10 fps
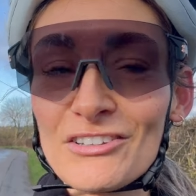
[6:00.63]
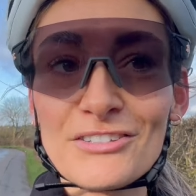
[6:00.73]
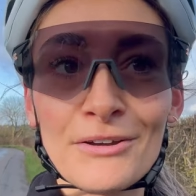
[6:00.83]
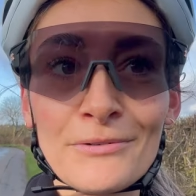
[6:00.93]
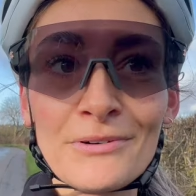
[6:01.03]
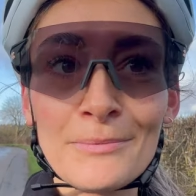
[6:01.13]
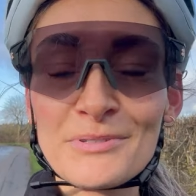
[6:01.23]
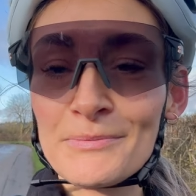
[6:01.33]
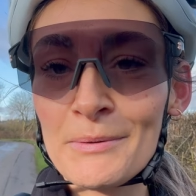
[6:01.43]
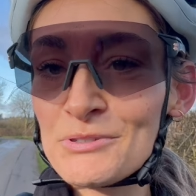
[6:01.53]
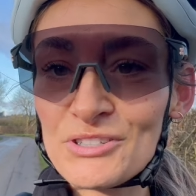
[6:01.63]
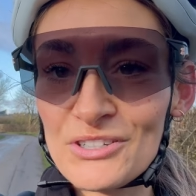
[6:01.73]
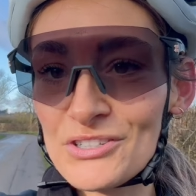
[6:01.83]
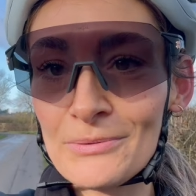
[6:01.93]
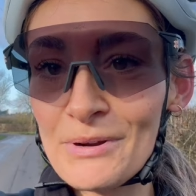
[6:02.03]
so I'm just going to
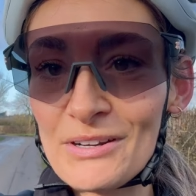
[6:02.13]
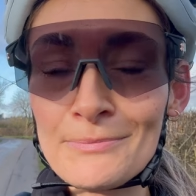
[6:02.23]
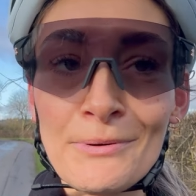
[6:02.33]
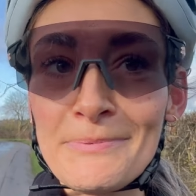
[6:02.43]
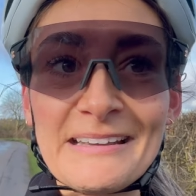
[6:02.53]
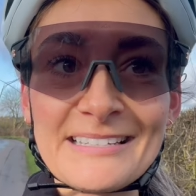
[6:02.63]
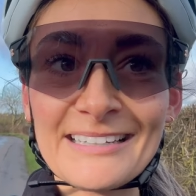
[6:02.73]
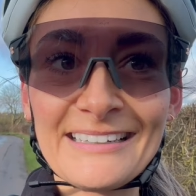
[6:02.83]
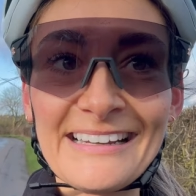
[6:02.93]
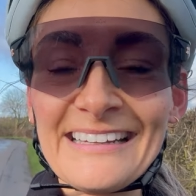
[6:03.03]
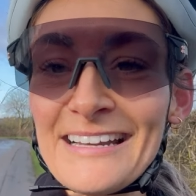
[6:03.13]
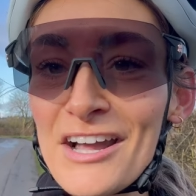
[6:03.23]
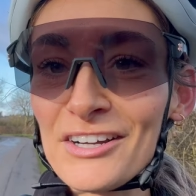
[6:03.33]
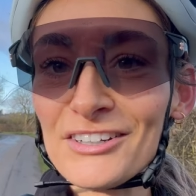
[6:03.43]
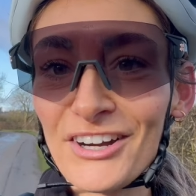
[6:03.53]
stop moaning, but basically
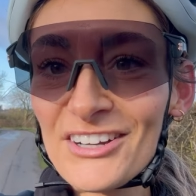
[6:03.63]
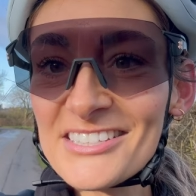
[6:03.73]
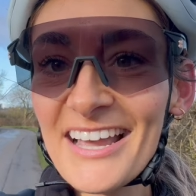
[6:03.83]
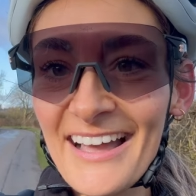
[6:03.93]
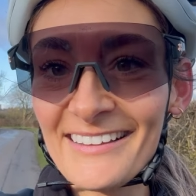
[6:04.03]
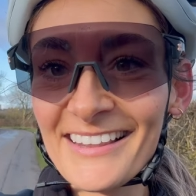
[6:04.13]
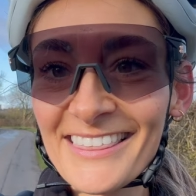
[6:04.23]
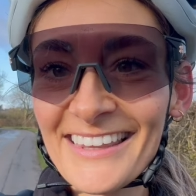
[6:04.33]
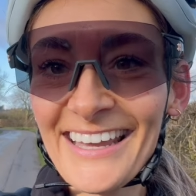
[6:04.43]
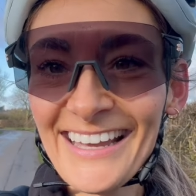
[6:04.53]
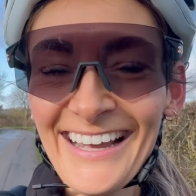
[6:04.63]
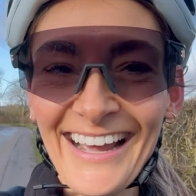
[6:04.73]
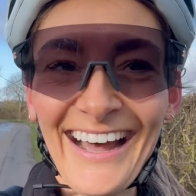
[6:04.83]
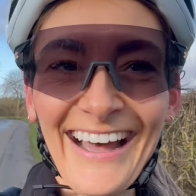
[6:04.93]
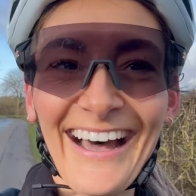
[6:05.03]
gut health
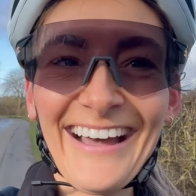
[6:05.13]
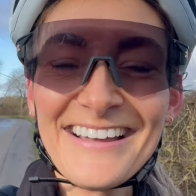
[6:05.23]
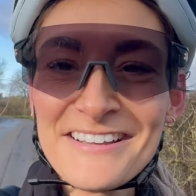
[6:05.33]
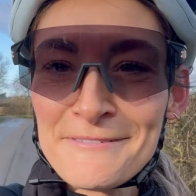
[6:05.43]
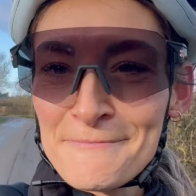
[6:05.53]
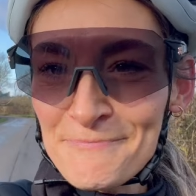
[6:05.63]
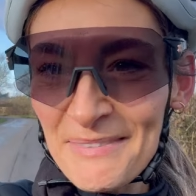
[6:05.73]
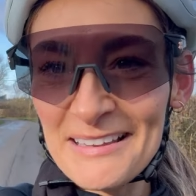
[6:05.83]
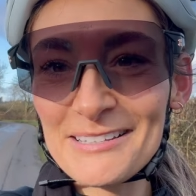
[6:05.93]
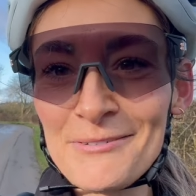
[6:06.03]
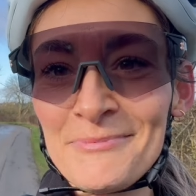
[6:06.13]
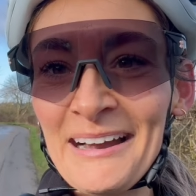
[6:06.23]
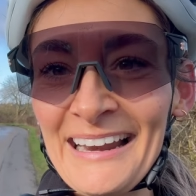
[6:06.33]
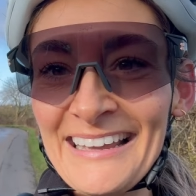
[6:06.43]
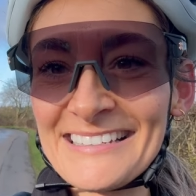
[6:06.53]
is on my
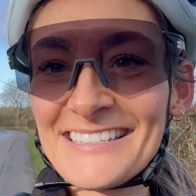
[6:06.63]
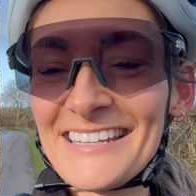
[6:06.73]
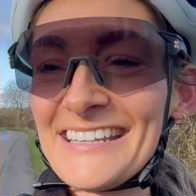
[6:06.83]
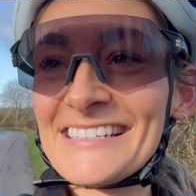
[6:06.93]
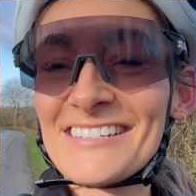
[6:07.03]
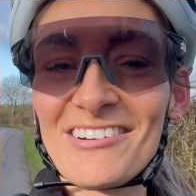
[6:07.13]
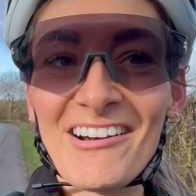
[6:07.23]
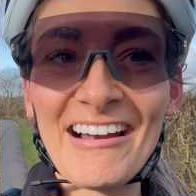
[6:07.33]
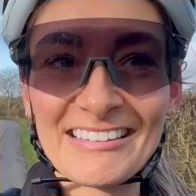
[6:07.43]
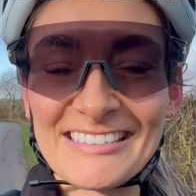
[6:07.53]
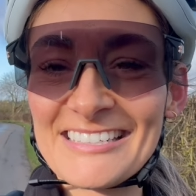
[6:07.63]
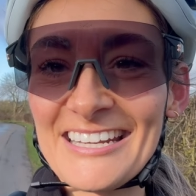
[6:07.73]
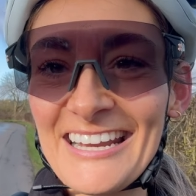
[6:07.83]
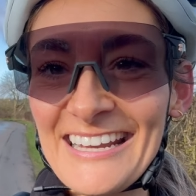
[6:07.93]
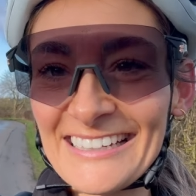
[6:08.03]
list of things to crack this
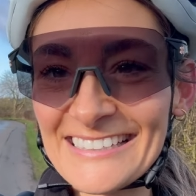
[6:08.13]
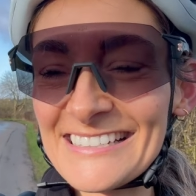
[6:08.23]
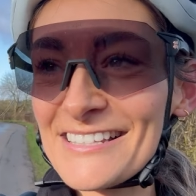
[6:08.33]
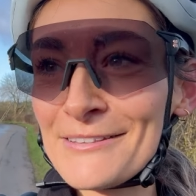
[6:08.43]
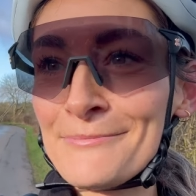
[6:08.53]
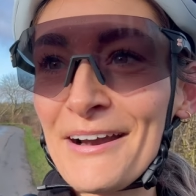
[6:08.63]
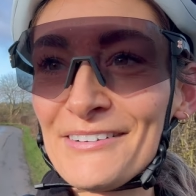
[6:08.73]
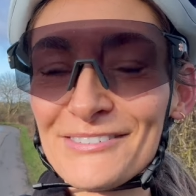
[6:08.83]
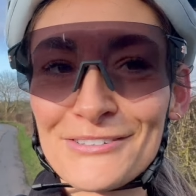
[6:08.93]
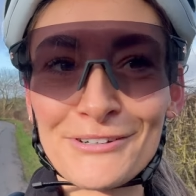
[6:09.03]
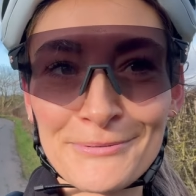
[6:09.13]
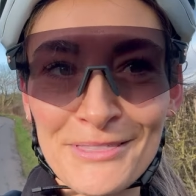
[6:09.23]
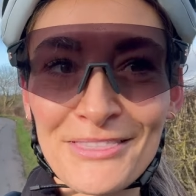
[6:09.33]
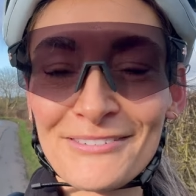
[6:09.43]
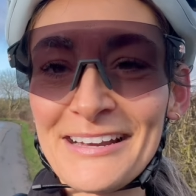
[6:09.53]
year, because the pair of us are up at
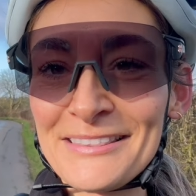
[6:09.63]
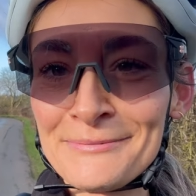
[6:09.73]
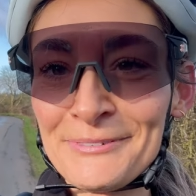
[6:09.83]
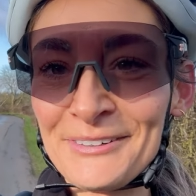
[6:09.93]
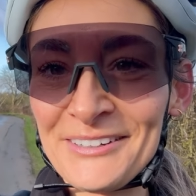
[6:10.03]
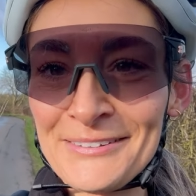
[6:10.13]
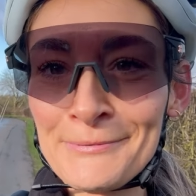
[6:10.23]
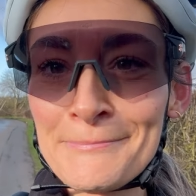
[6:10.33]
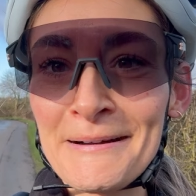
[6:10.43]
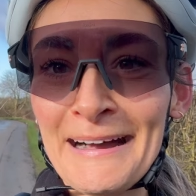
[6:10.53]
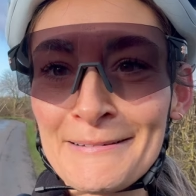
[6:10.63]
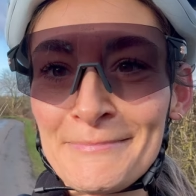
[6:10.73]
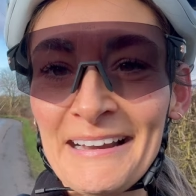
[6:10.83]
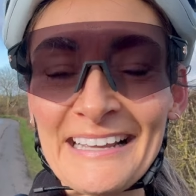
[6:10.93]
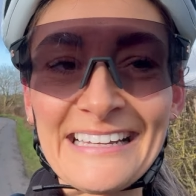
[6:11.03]
3 in the morning with bad
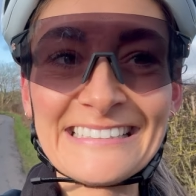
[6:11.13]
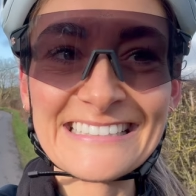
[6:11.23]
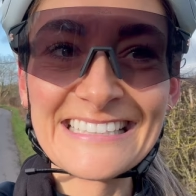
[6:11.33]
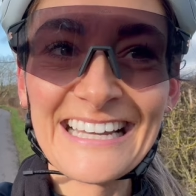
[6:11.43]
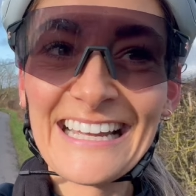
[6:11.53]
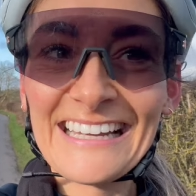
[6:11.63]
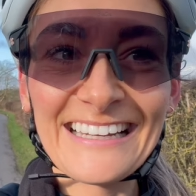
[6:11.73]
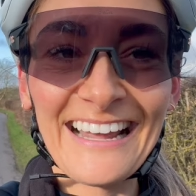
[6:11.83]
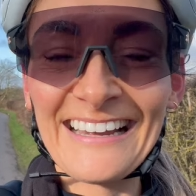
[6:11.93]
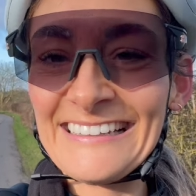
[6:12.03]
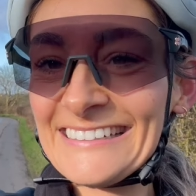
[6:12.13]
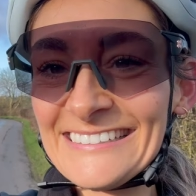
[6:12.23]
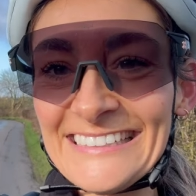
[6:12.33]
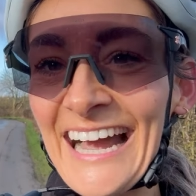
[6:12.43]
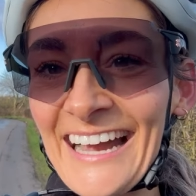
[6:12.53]
bellies, like,
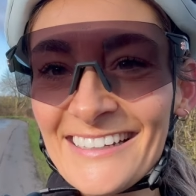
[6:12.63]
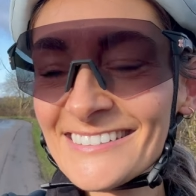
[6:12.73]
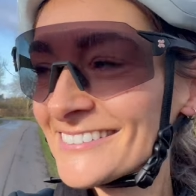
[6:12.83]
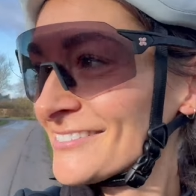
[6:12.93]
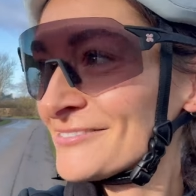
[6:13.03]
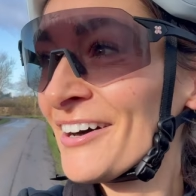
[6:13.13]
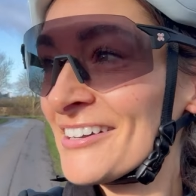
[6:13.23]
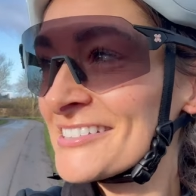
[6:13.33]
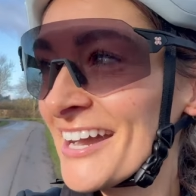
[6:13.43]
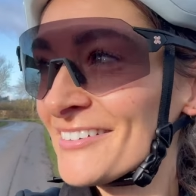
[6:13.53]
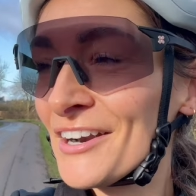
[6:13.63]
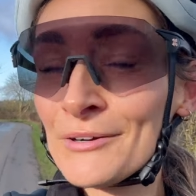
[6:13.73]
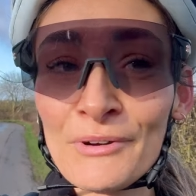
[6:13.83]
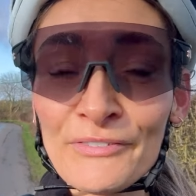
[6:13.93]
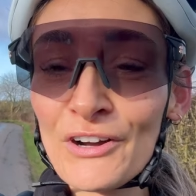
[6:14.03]
yeah. What is going on?
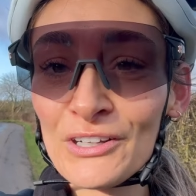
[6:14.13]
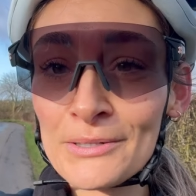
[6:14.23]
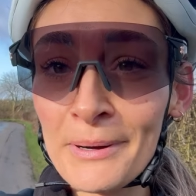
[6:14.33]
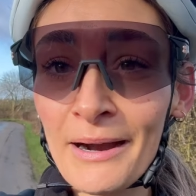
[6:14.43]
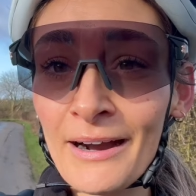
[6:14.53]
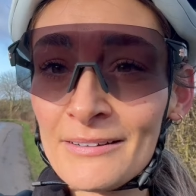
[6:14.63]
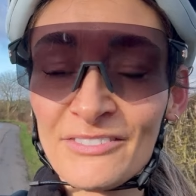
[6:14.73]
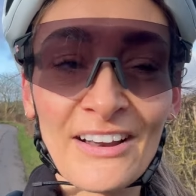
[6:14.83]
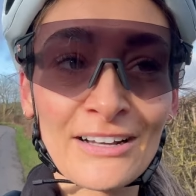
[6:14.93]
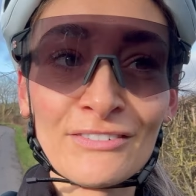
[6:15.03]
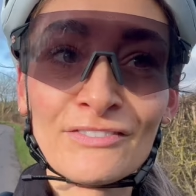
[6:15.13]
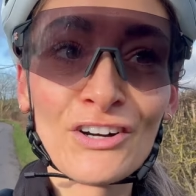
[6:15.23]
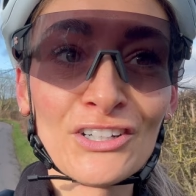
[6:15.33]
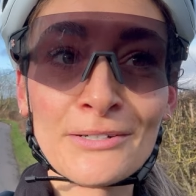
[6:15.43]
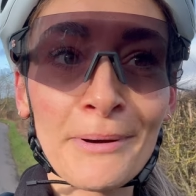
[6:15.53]
We're falling apart. I feel like I'm
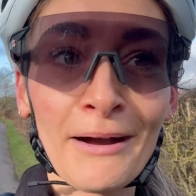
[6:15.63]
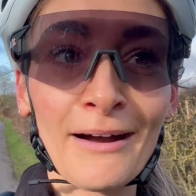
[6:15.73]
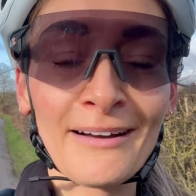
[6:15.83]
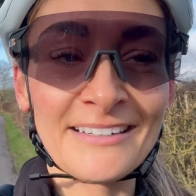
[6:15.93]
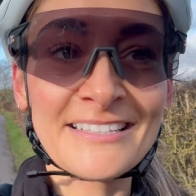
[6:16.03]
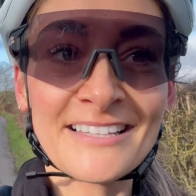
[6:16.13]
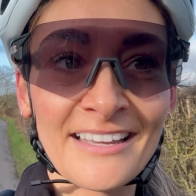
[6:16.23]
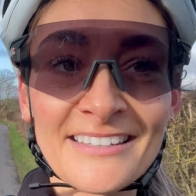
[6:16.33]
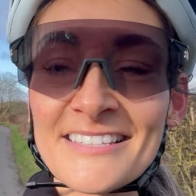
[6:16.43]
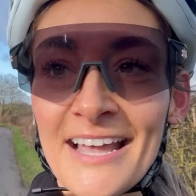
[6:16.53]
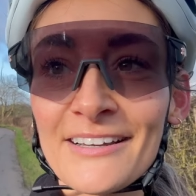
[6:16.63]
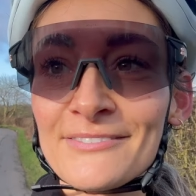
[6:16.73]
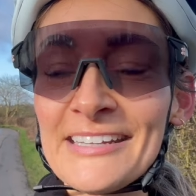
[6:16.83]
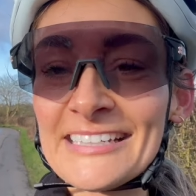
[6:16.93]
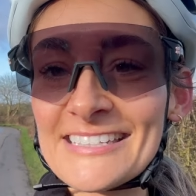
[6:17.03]
falling apart, and it's like the second
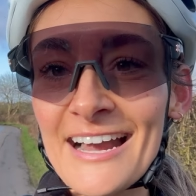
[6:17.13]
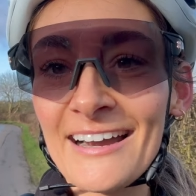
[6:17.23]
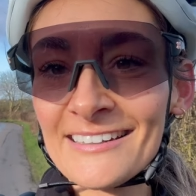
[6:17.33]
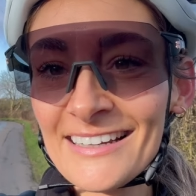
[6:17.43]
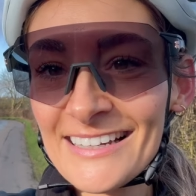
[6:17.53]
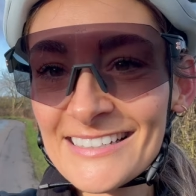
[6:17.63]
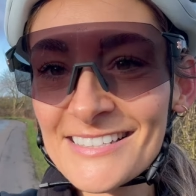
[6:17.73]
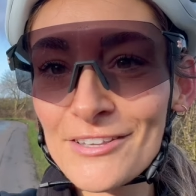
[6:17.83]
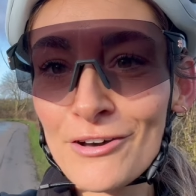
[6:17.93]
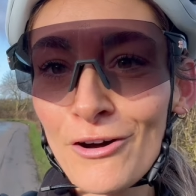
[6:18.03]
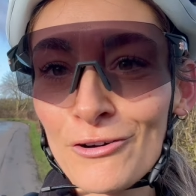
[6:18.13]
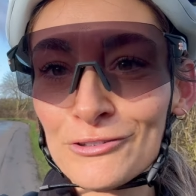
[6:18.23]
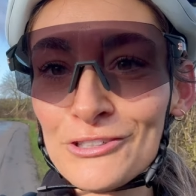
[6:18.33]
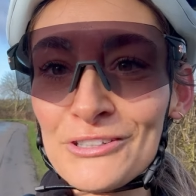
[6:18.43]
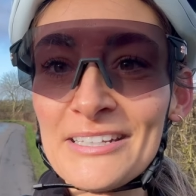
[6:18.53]
week of Jan, so the whole
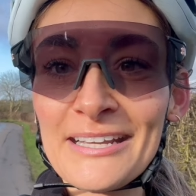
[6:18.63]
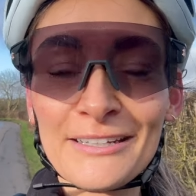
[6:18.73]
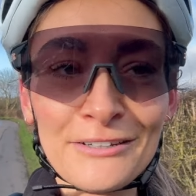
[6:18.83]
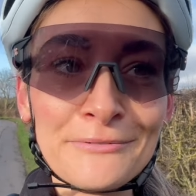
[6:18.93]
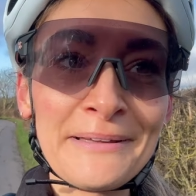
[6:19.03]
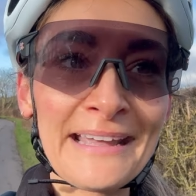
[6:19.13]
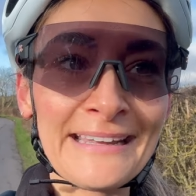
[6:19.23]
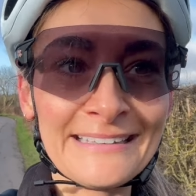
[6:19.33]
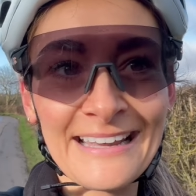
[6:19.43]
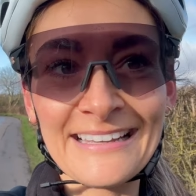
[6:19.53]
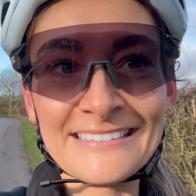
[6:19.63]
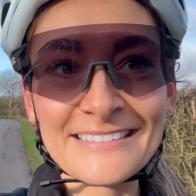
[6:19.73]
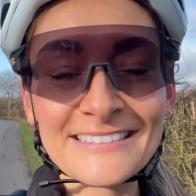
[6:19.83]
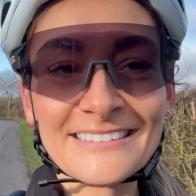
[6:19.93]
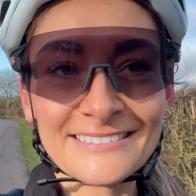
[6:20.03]
new year, new me is